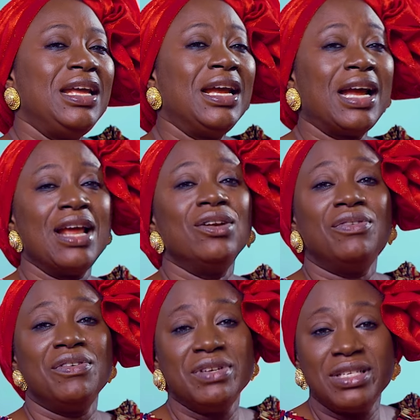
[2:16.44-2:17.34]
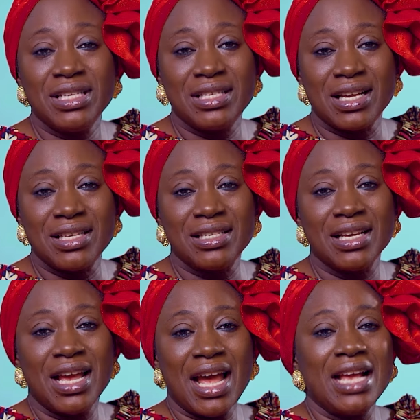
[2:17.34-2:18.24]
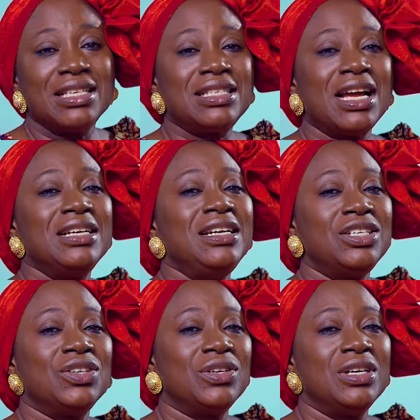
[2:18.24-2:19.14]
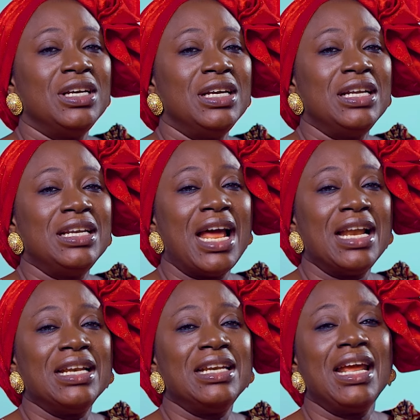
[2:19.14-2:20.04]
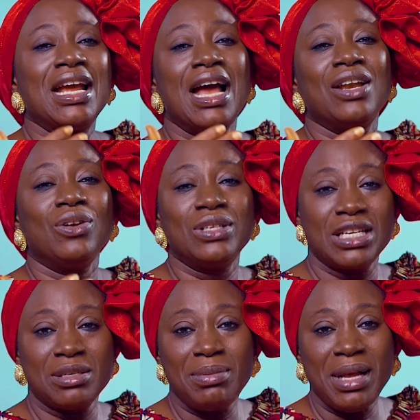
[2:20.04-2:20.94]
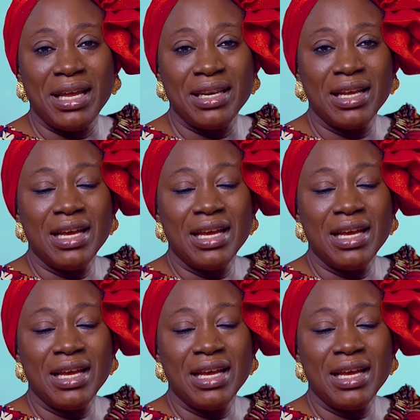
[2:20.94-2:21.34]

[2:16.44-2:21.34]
a kind of a resistance and stagnation that they cannot explain.